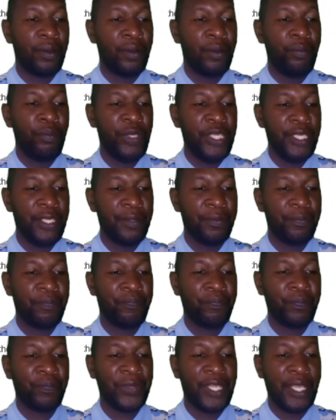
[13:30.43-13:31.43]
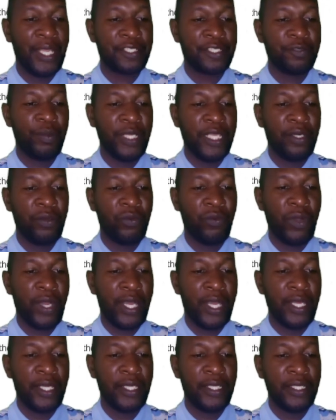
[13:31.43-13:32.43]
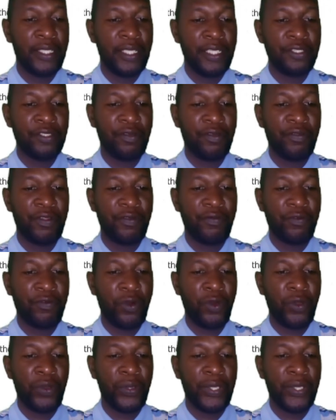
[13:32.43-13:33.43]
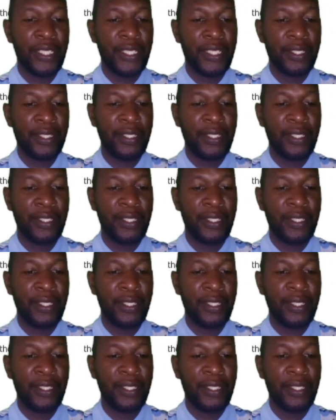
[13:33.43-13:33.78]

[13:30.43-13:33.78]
B. Explain why each of the following